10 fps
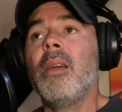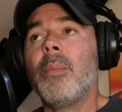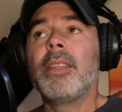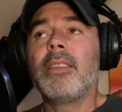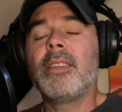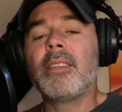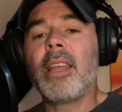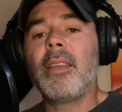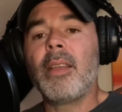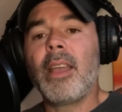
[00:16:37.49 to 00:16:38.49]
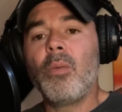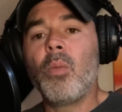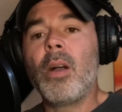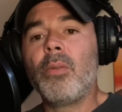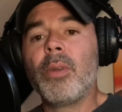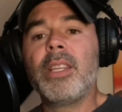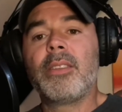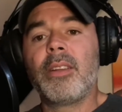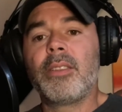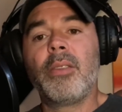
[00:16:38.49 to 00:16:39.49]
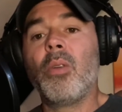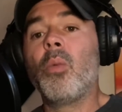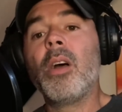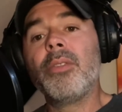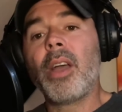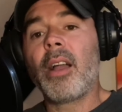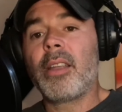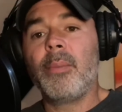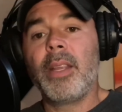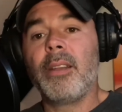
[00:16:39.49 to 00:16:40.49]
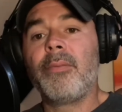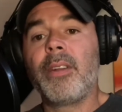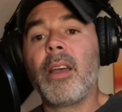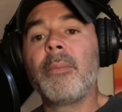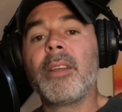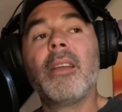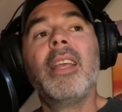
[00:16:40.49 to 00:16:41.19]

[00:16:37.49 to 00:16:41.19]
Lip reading: But this is a well-researched, a well-documented phenomenon.